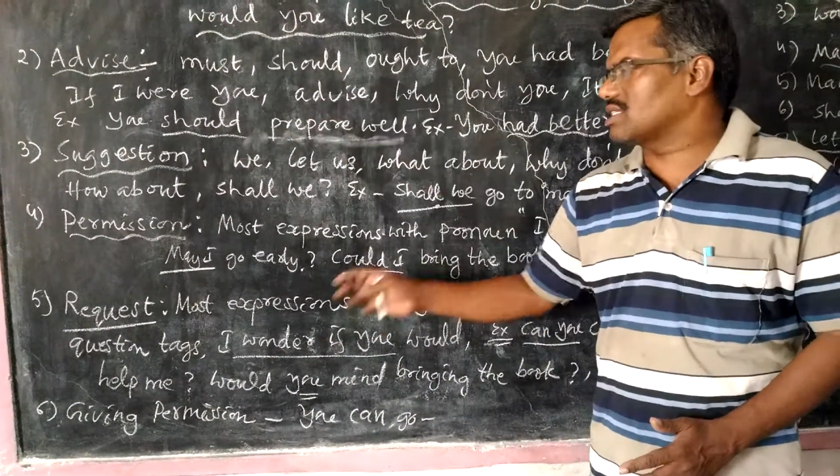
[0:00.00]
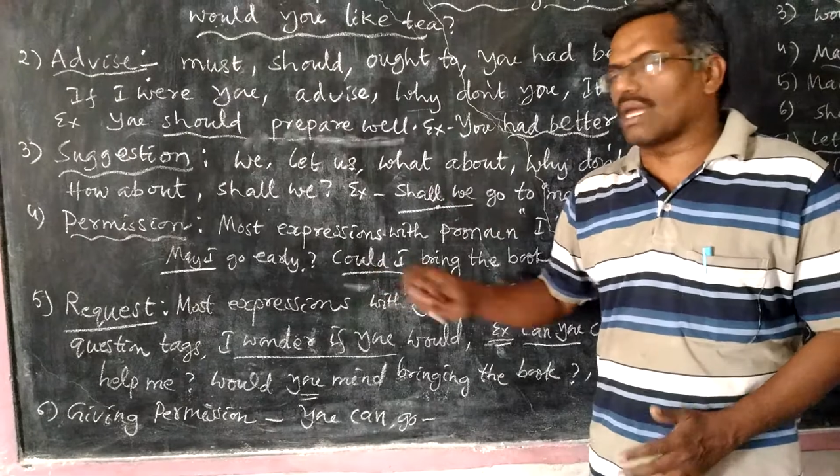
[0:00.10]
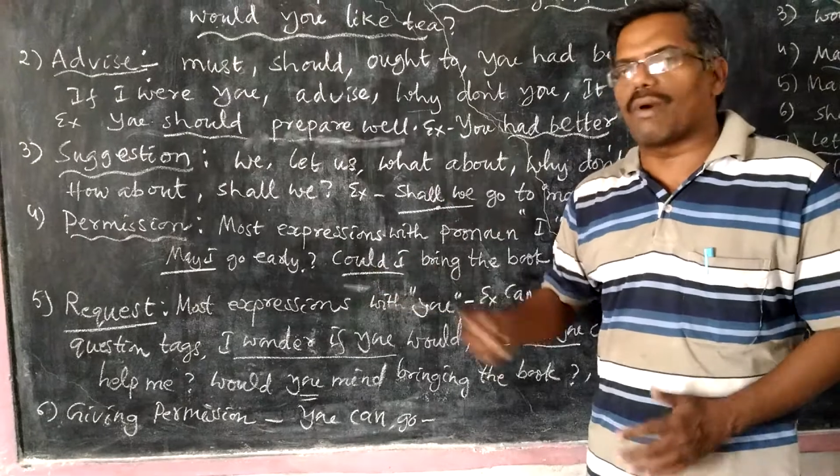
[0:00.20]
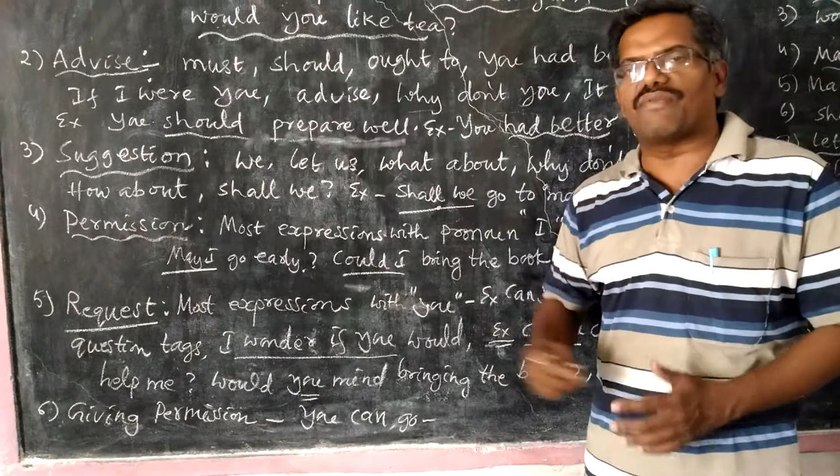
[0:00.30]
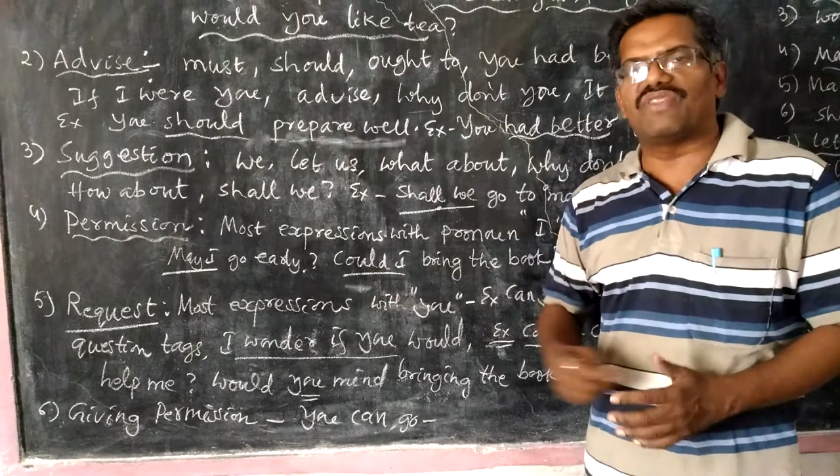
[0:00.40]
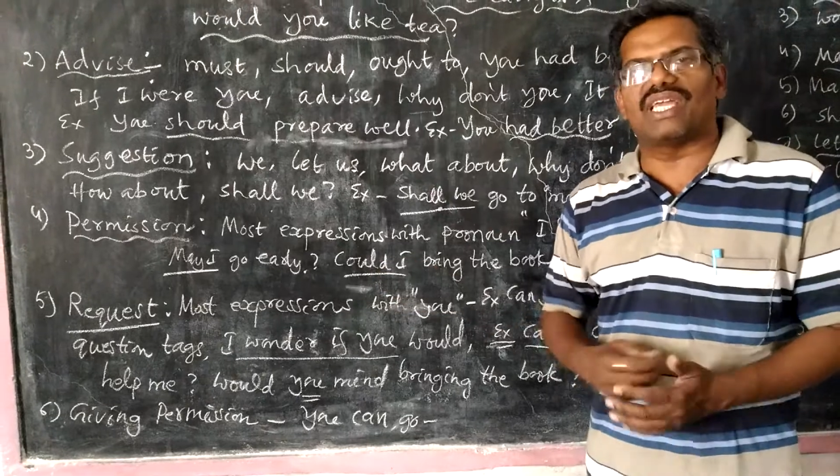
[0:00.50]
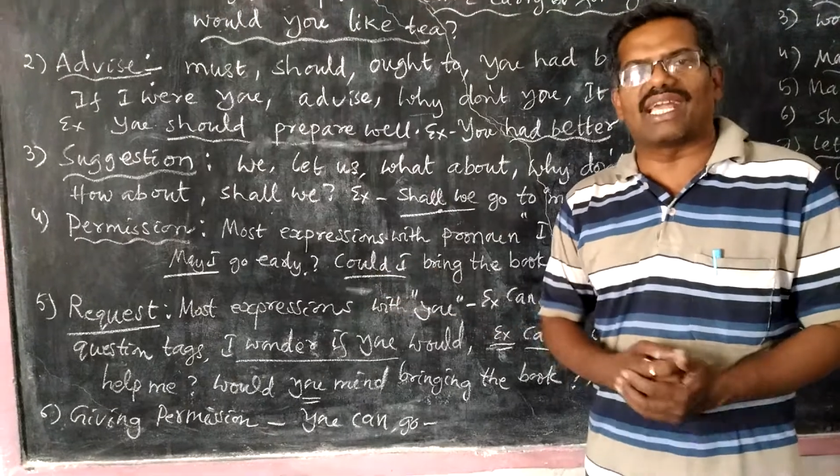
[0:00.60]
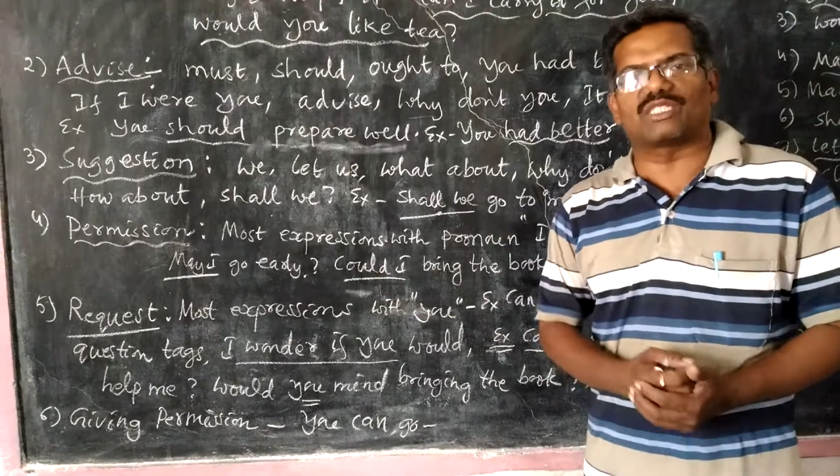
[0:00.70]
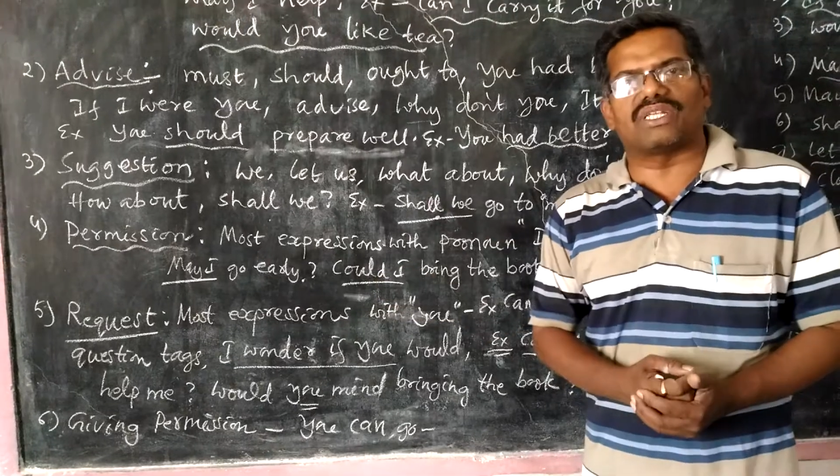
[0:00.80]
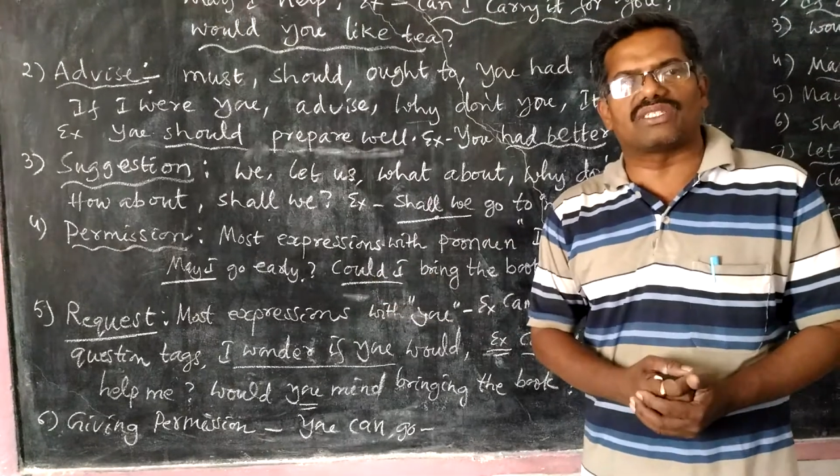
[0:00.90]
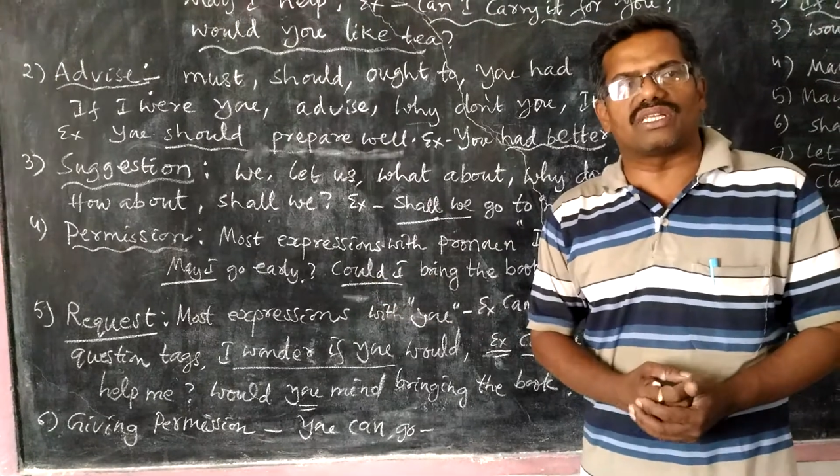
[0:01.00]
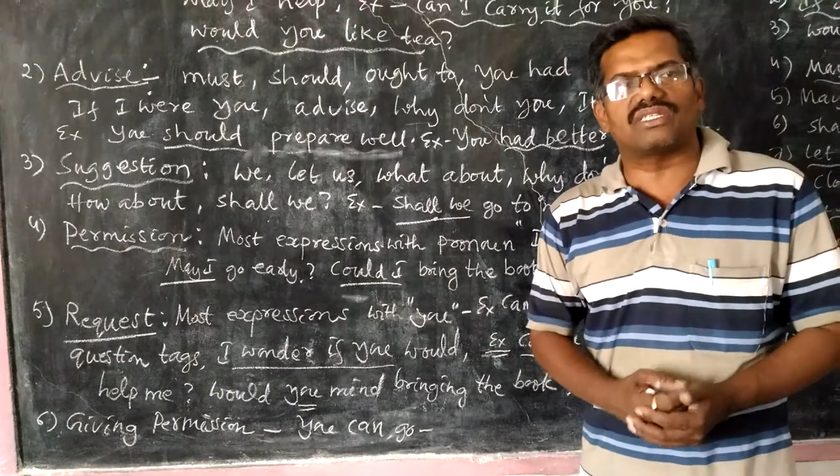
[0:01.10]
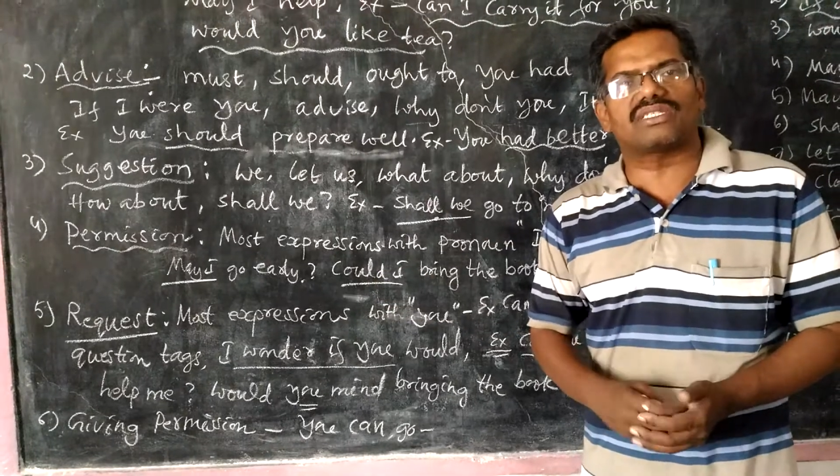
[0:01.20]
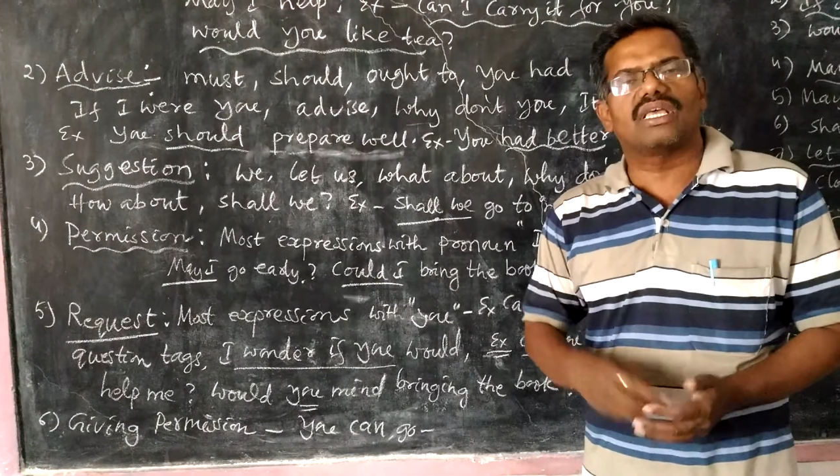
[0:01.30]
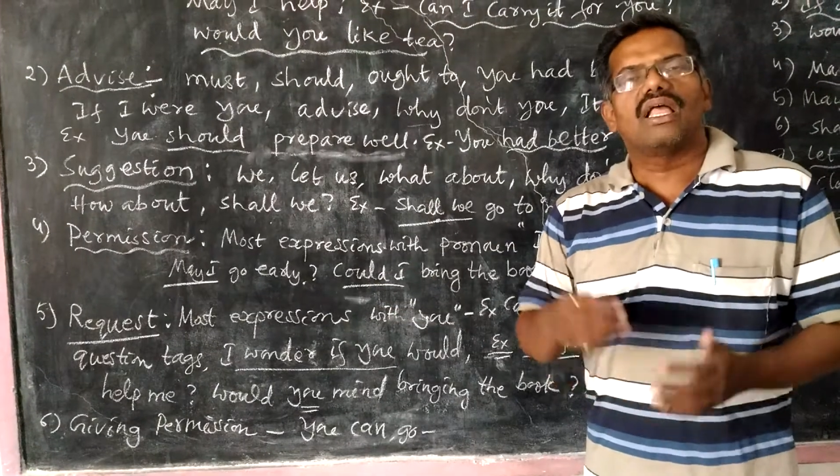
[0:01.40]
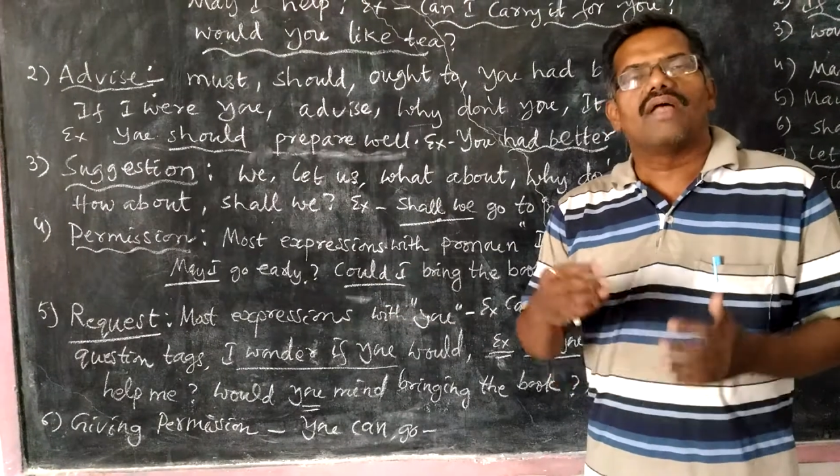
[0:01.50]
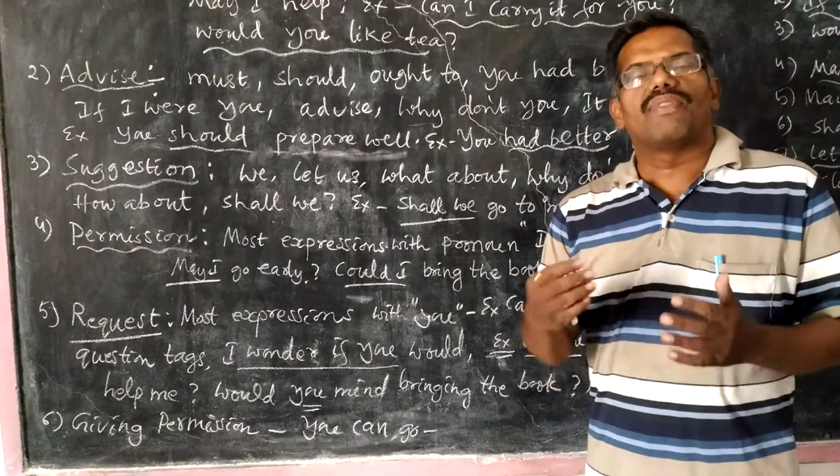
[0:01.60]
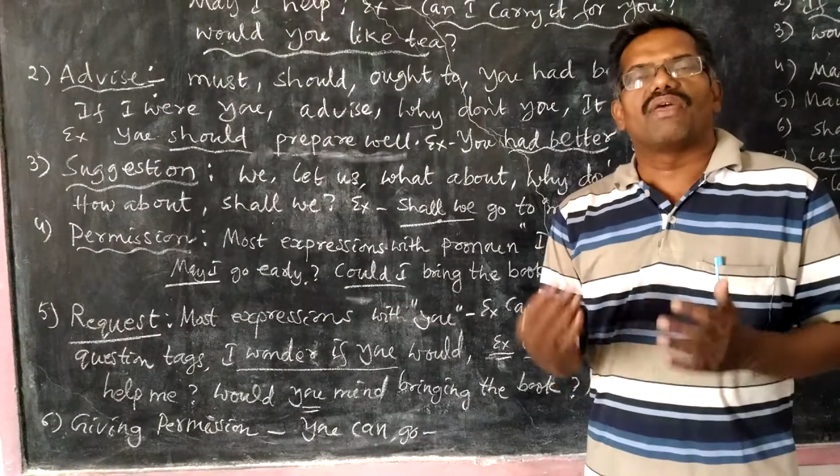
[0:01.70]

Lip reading: some of the expressions